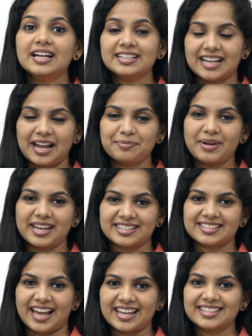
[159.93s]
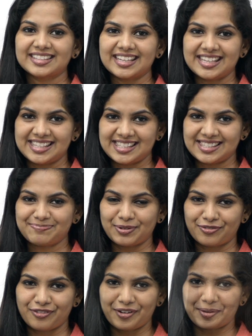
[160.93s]
time exercise is
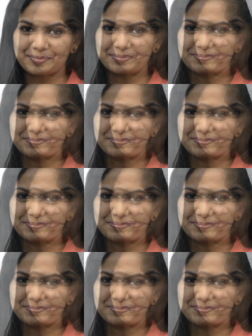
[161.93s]
performed.